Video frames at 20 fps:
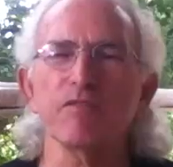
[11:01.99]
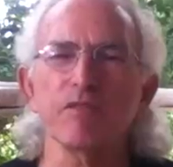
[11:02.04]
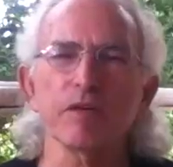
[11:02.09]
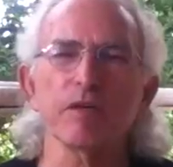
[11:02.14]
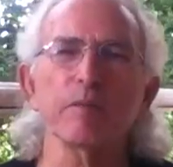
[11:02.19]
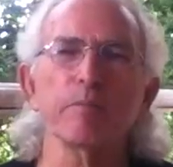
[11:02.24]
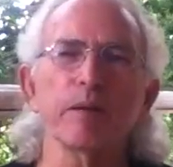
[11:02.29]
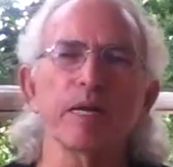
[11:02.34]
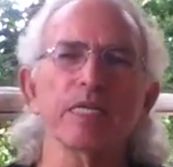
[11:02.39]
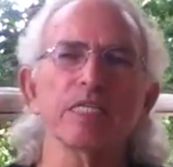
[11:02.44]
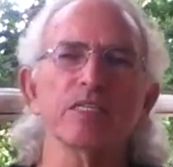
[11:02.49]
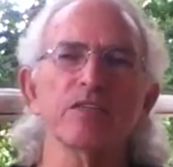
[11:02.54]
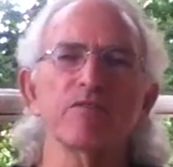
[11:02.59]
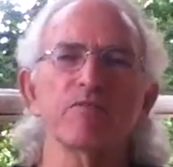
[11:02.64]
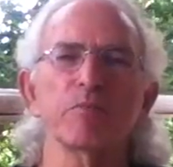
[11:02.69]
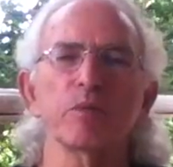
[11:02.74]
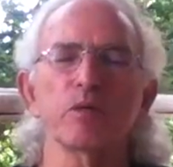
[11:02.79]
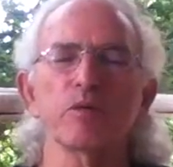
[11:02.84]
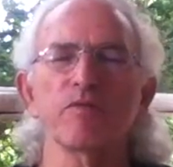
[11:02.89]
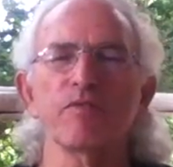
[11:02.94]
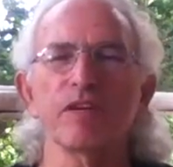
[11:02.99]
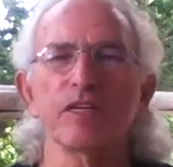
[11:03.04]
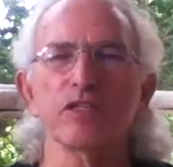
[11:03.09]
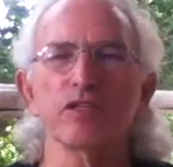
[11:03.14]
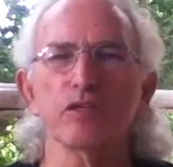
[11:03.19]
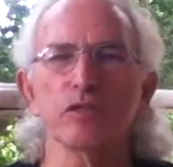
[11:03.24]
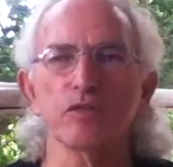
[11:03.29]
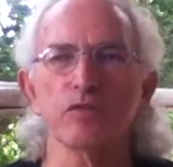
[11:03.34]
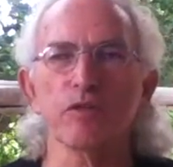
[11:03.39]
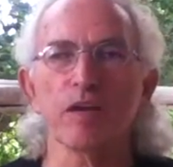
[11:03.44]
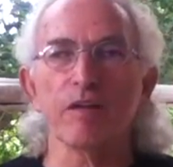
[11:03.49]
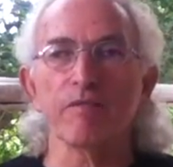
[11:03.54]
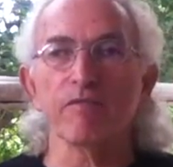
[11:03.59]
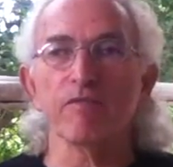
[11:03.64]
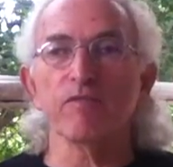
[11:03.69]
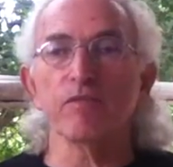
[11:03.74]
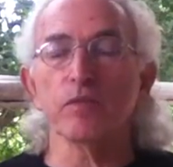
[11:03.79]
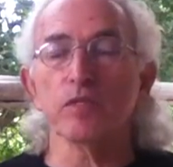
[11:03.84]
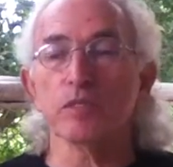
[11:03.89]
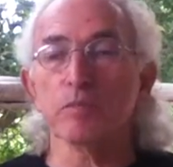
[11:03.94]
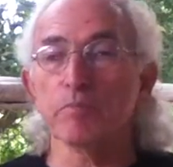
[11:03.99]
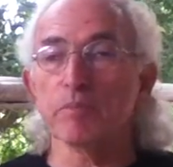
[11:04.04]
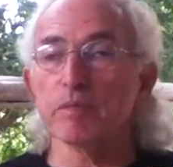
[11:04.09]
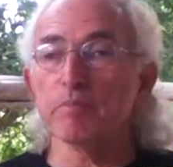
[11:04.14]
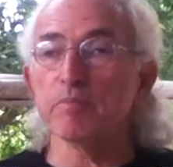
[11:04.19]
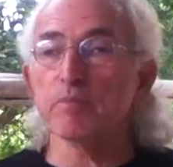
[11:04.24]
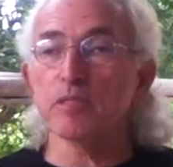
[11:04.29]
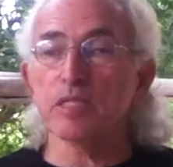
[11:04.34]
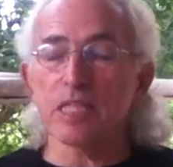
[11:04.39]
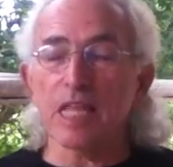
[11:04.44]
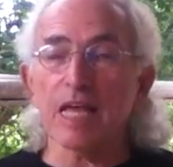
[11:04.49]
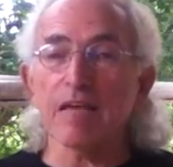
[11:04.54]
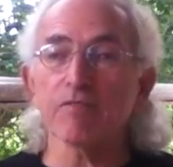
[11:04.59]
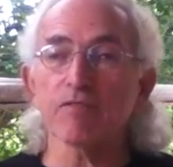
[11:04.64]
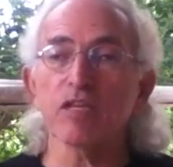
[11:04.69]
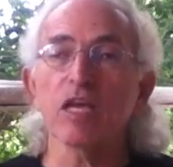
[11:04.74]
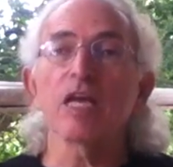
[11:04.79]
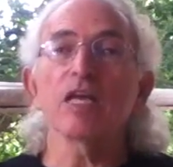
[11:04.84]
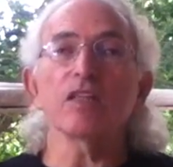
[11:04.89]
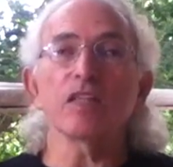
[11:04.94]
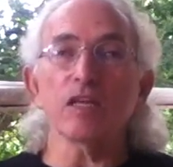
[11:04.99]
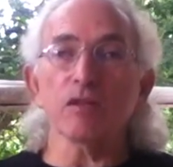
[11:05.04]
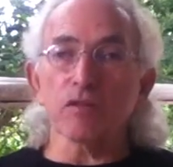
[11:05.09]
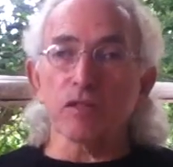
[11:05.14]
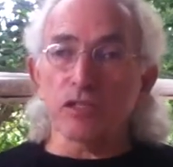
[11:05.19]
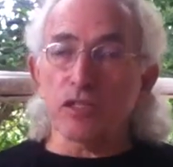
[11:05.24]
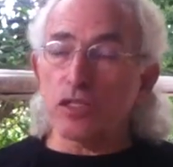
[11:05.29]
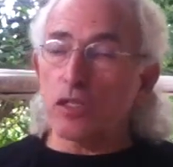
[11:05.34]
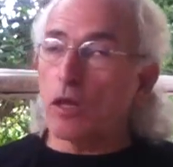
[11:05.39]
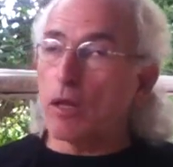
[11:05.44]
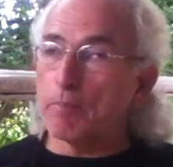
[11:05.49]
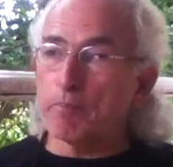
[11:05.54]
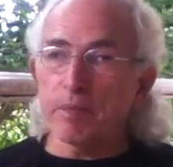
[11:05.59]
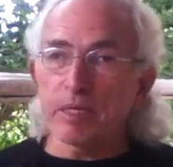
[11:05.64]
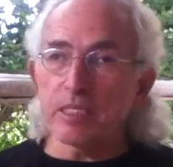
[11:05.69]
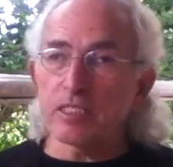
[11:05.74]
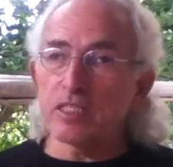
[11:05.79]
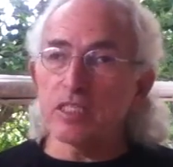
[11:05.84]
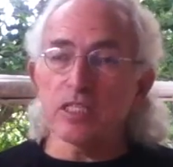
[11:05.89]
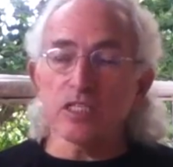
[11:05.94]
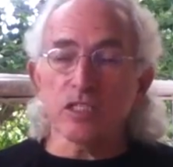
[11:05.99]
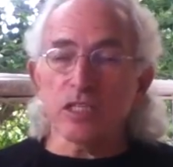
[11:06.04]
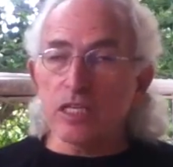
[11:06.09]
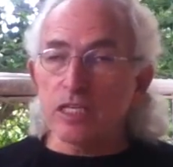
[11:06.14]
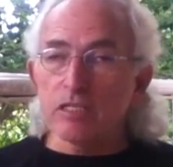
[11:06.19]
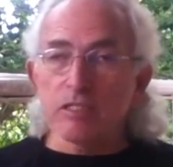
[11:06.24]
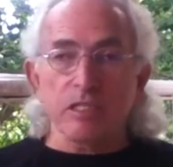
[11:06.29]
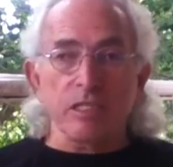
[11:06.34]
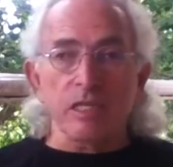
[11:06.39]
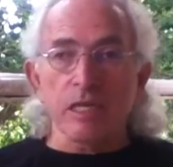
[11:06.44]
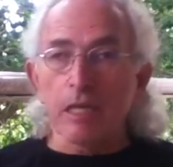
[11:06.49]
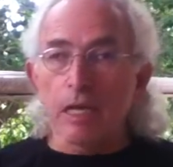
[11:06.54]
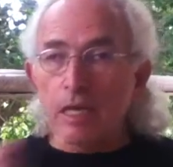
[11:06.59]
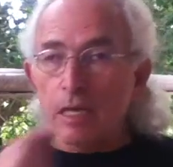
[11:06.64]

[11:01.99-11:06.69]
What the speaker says: very positive motivational driving force in people's lives. They'll start businesses,